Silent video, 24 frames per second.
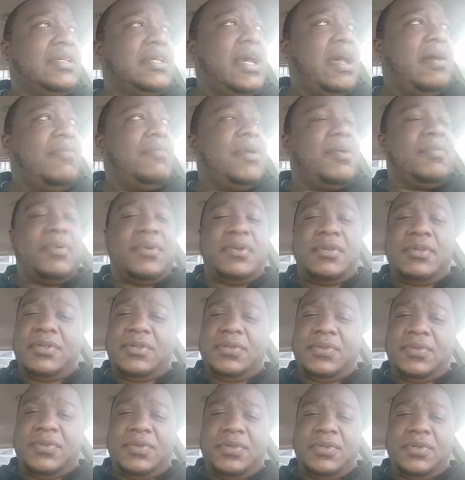I remember,
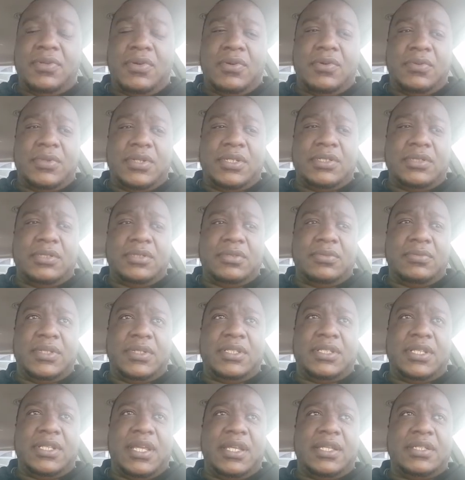when
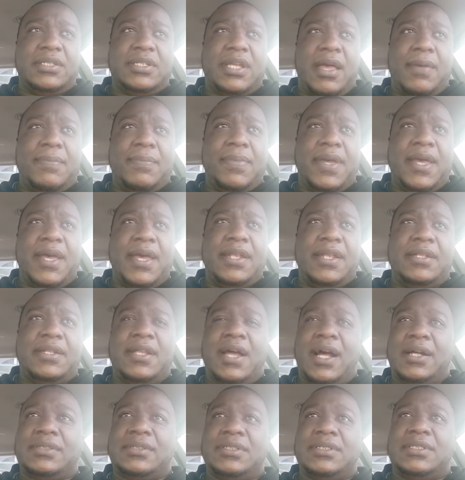things got bad, the
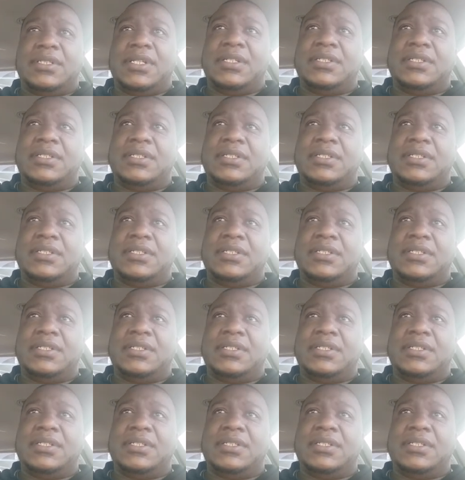doctor said